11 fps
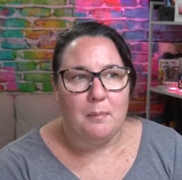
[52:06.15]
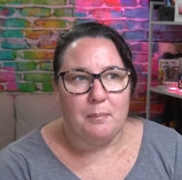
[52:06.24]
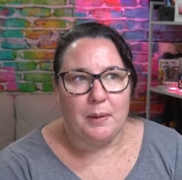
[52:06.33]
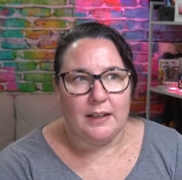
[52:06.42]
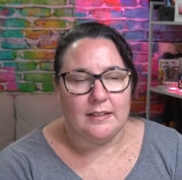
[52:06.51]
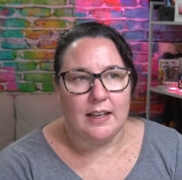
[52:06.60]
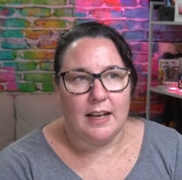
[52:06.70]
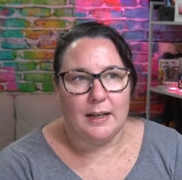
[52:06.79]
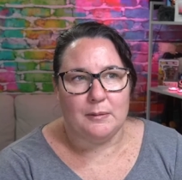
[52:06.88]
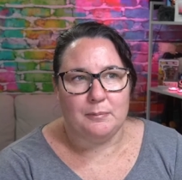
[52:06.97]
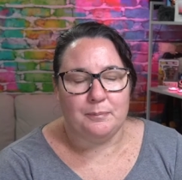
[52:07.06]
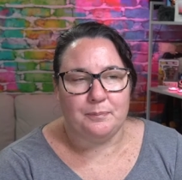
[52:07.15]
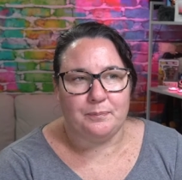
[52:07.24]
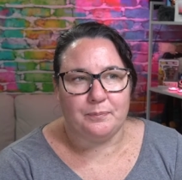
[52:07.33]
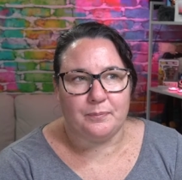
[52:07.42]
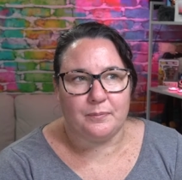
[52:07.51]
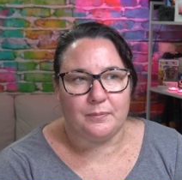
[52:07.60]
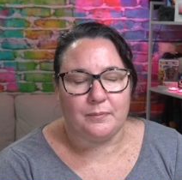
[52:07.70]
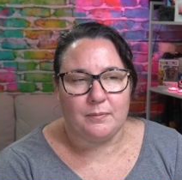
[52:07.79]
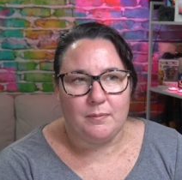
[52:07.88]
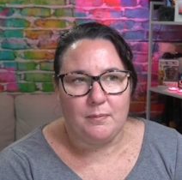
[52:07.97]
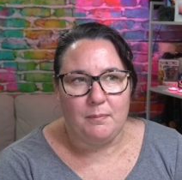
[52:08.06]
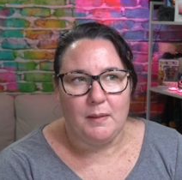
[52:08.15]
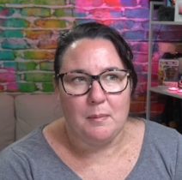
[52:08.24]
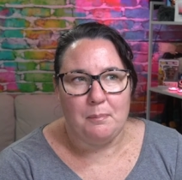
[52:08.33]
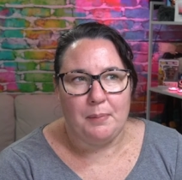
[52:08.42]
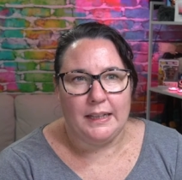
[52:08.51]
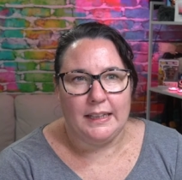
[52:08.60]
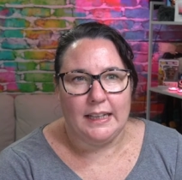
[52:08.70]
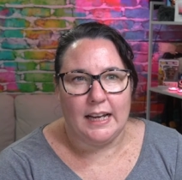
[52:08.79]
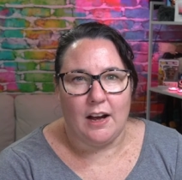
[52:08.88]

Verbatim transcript: But um, but yeah,